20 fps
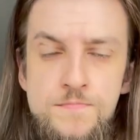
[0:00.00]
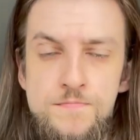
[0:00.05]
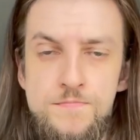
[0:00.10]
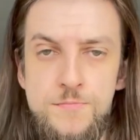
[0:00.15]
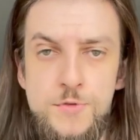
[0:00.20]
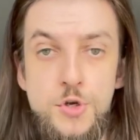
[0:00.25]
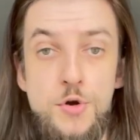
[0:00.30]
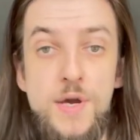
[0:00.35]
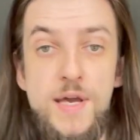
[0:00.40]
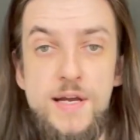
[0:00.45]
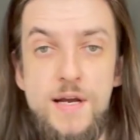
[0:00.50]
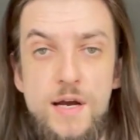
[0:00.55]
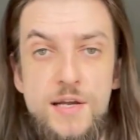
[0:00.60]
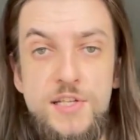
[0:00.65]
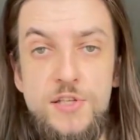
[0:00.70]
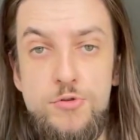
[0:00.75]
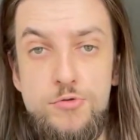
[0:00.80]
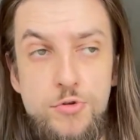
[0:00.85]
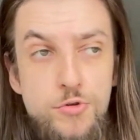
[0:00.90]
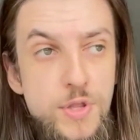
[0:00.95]
So hey
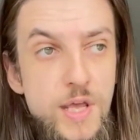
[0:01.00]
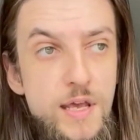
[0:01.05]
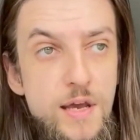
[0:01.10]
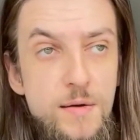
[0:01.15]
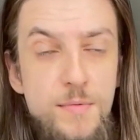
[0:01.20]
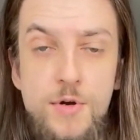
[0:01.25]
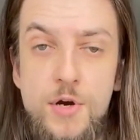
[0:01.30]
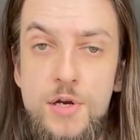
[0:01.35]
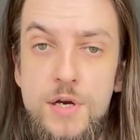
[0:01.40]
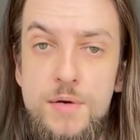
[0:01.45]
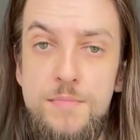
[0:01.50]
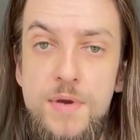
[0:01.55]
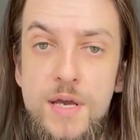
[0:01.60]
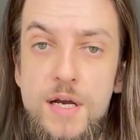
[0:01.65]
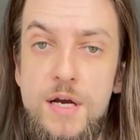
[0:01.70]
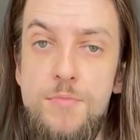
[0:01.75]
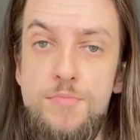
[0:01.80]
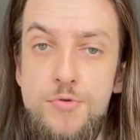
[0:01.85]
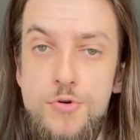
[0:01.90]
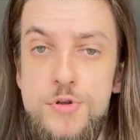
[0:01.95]
guys, today I'm gonna make
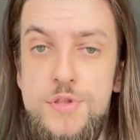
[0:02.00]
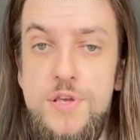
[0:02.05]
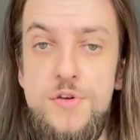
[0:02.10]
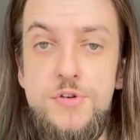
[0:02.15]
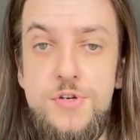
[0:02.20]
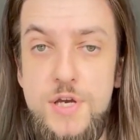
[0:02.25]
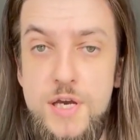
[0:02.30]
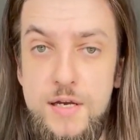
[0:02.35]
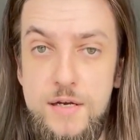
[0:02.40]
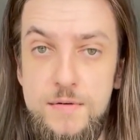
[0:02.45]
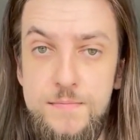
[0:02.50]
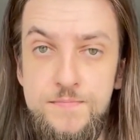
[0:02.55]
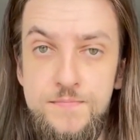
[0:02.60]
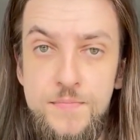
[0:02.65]
a protein shake.